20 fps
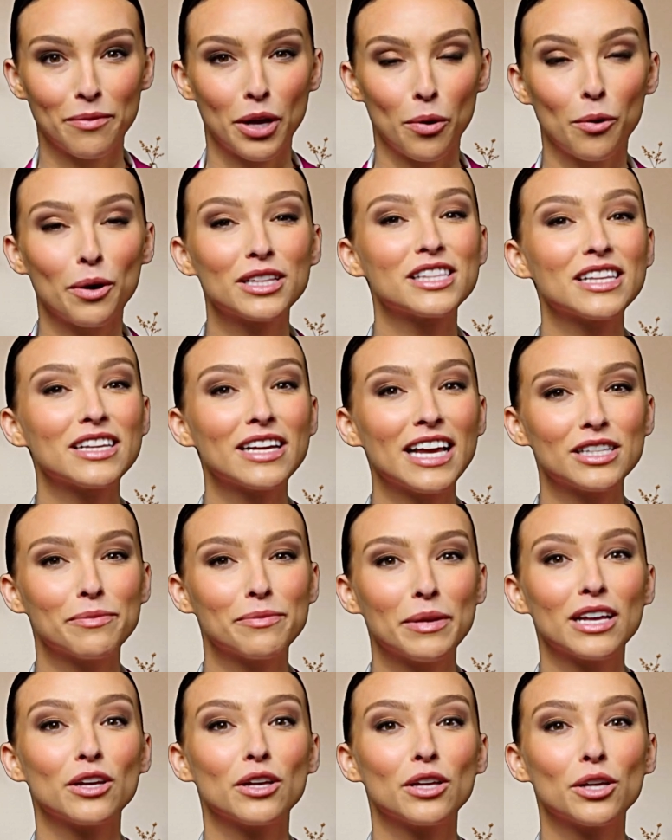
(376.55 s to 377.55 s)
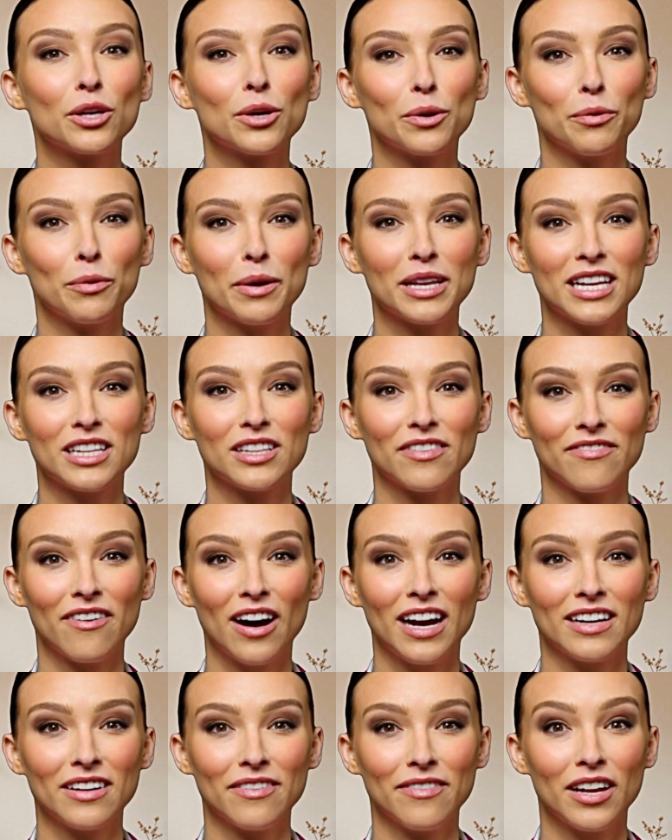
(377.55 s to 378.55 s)
What's the next big clue we need to
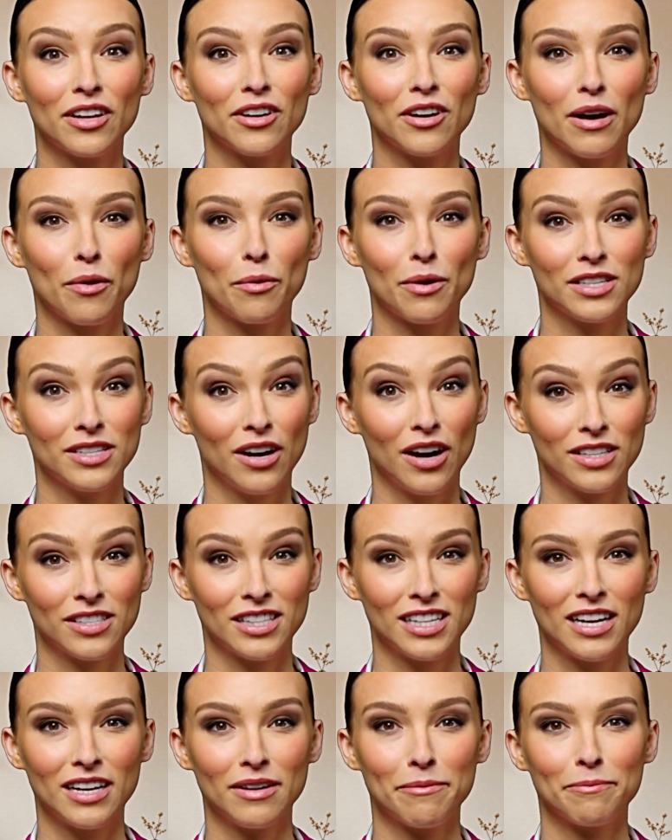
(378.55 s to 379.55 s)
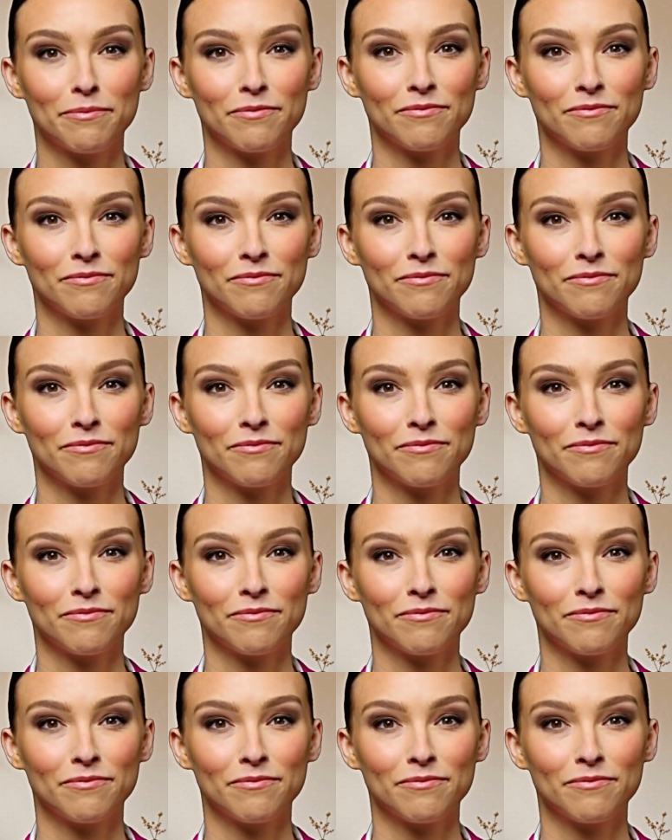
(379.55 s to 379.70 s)
find to figure out what's causing it?